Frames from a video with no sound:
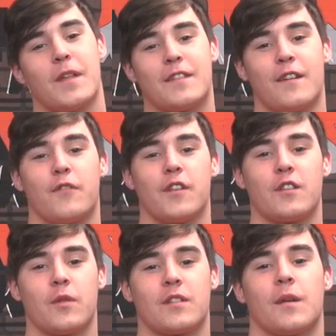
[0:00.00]
that's it for
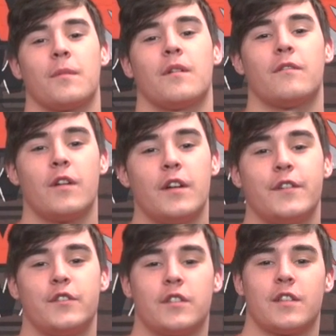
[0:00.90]
this week's segment of
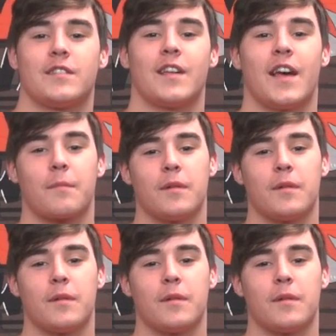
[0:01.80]
Just Ask Zach.